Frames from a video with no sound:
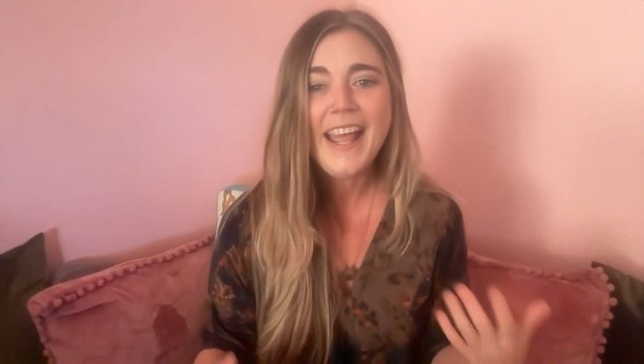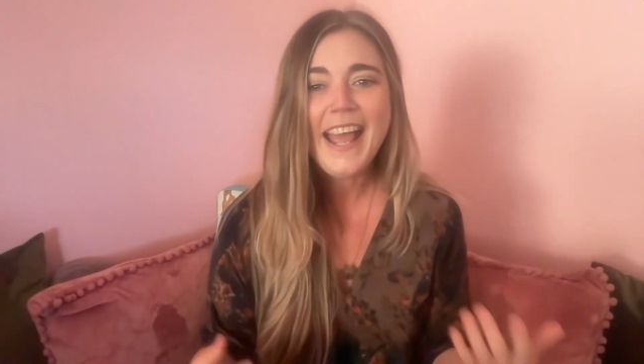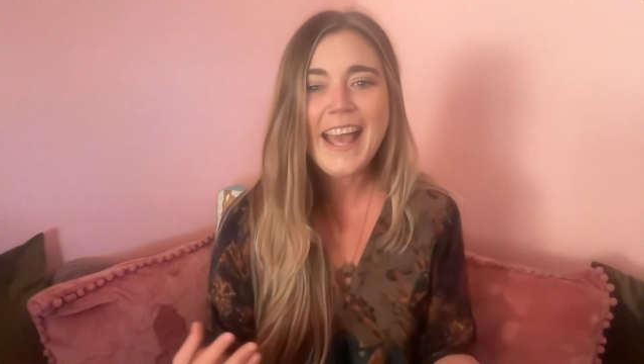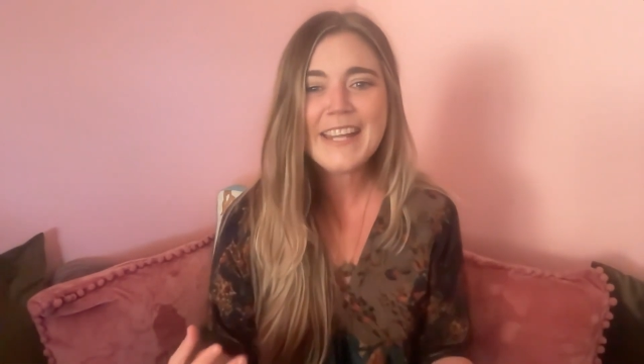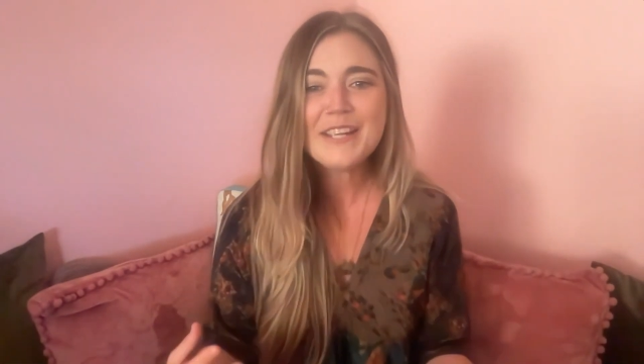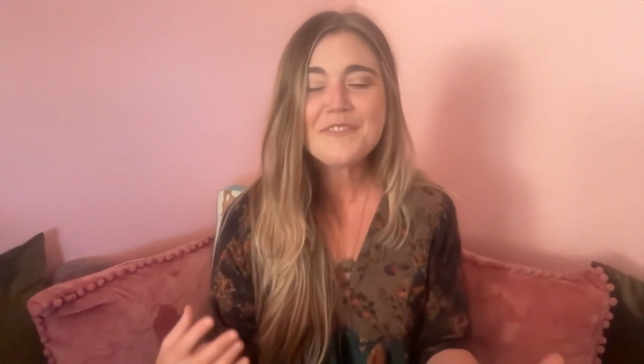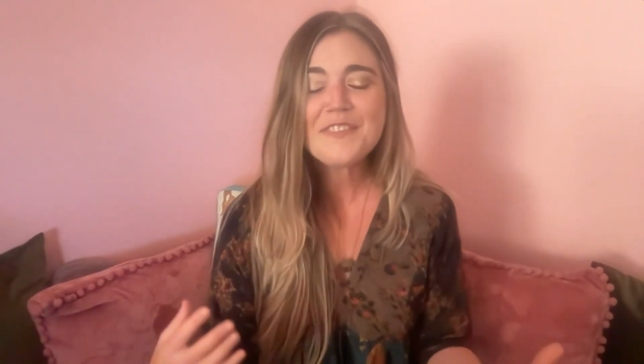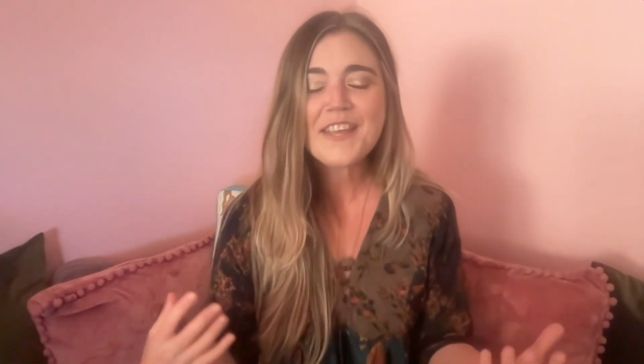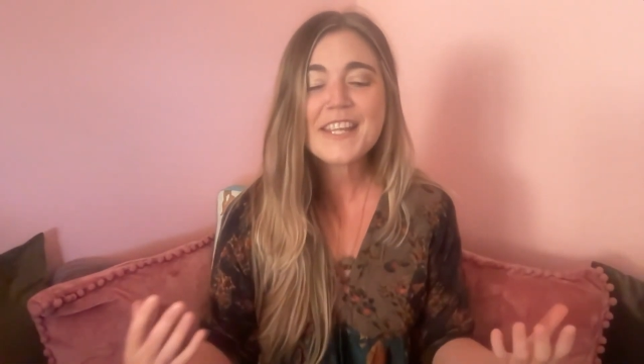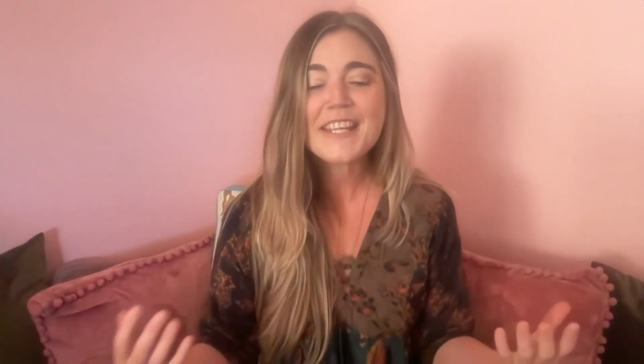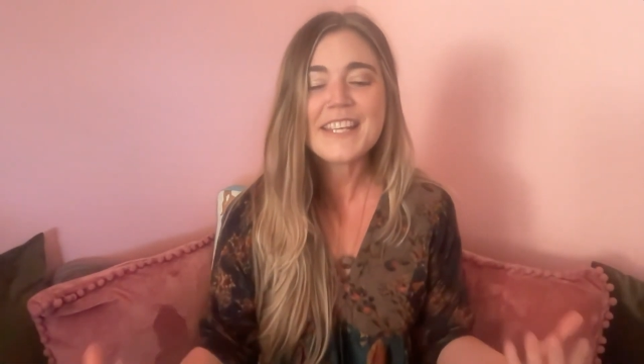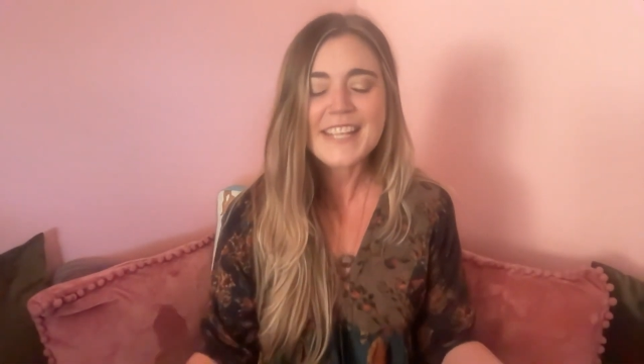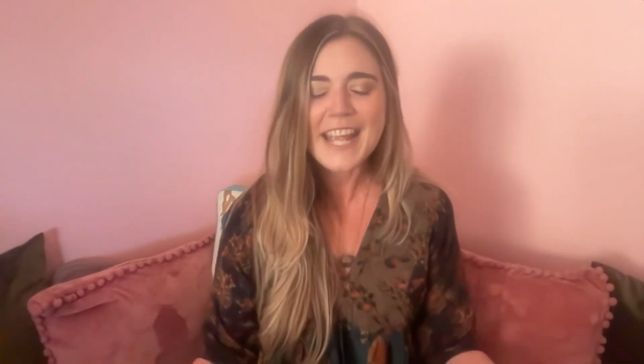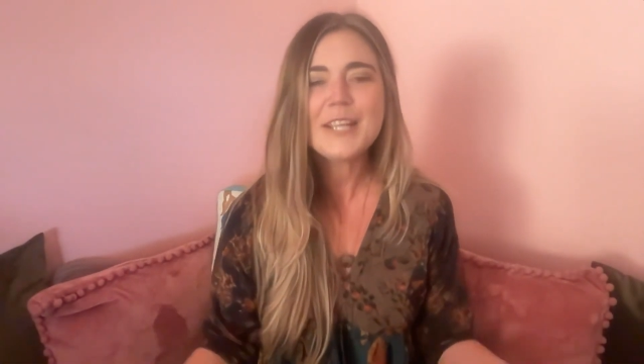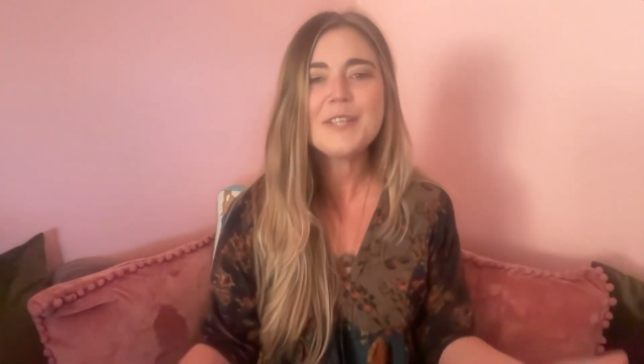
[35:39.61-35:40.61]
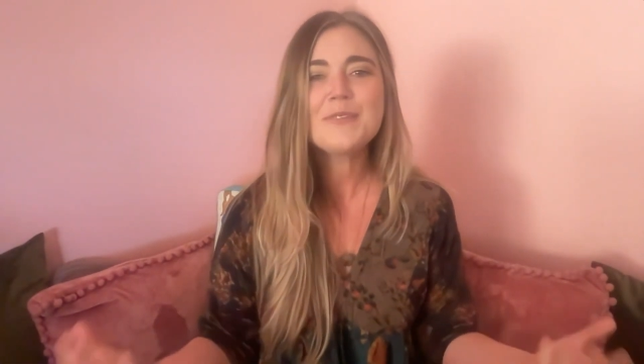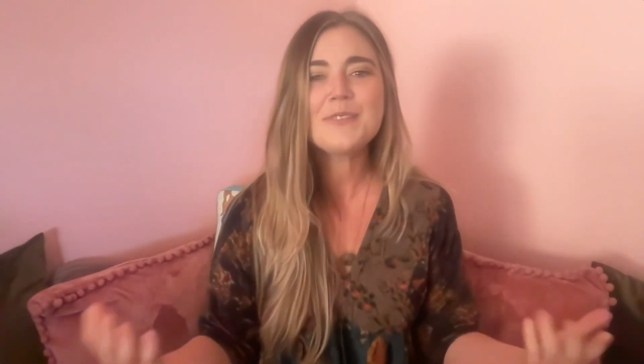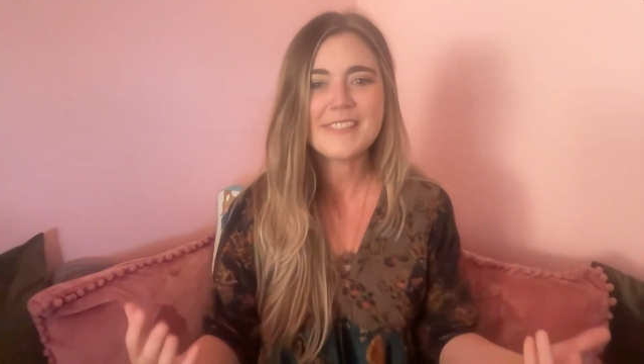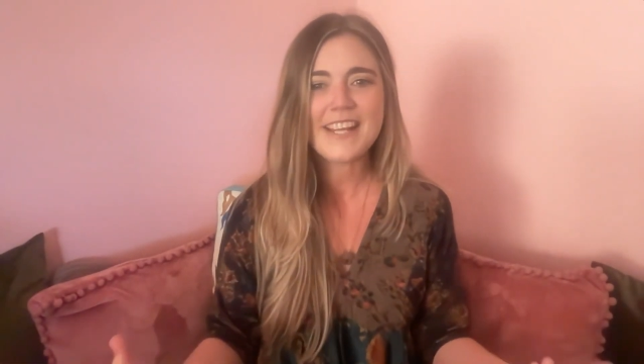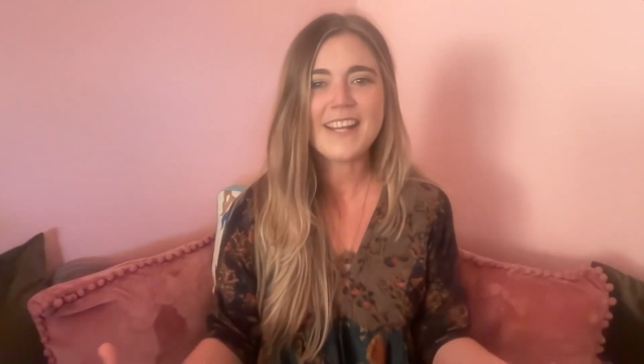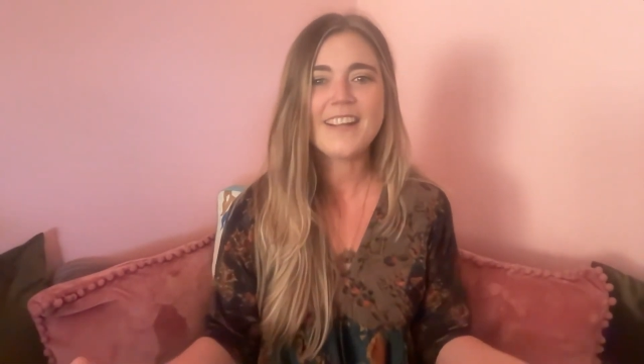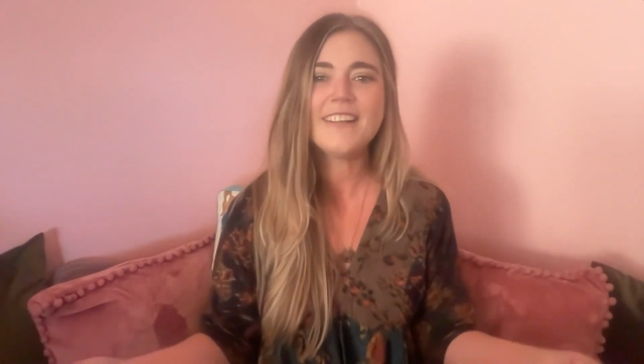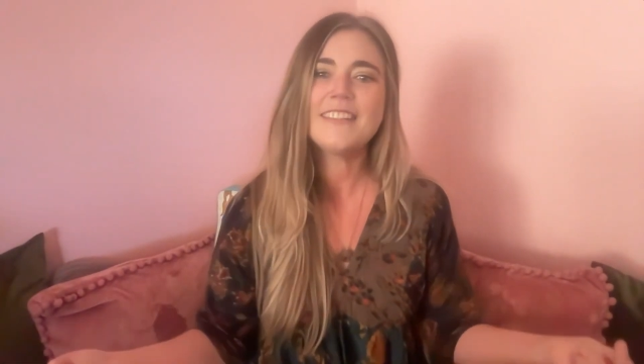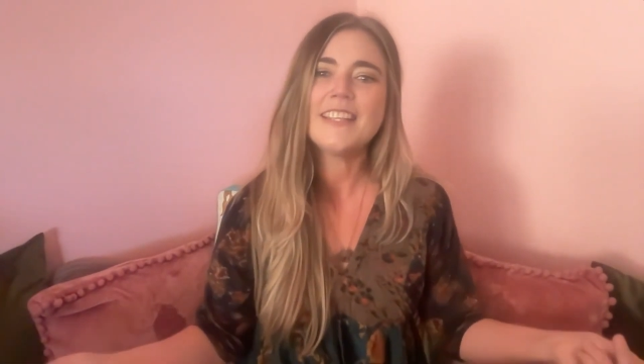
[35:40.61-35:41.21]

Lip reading: And if they can get you scared,